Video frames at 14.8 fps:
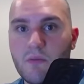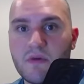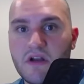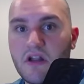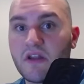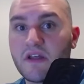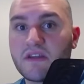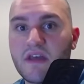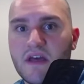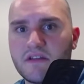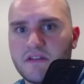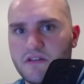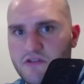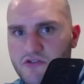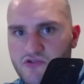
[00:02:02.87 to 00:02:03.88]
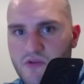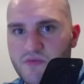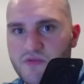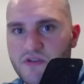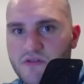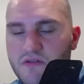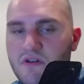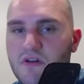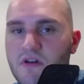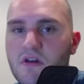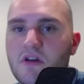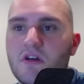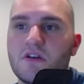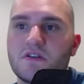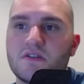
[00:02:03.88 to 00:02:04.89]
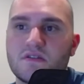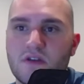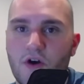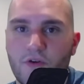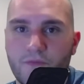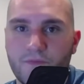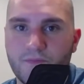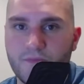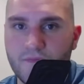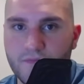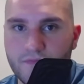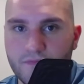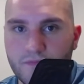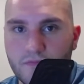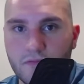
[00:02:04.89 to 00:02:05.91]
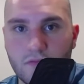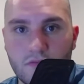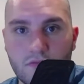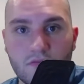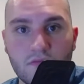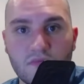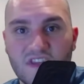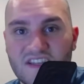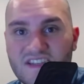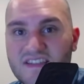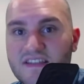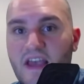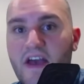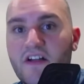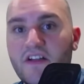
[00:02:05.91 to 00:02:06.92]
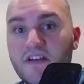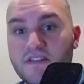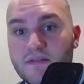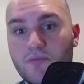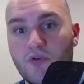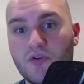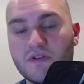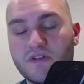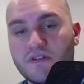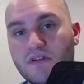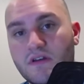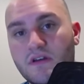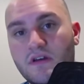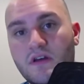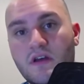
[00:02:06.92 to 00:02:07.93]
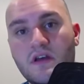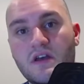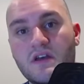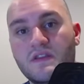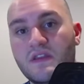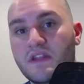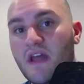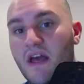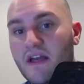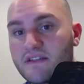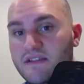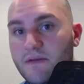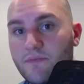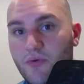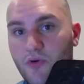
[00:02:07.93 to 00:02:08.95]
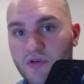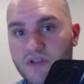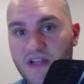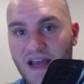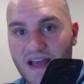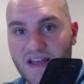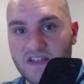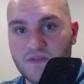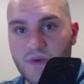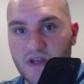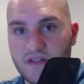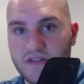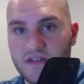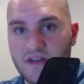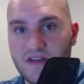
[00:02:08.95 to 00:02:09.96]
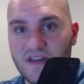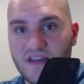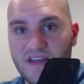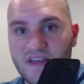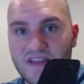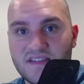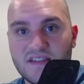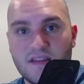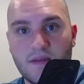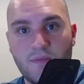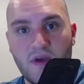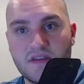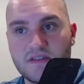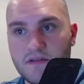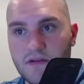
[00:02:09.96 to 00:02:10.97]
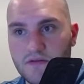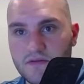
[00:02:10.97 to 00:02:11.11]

and I'll link that in the description. So, the scale is important. The next important aspect is the bass note.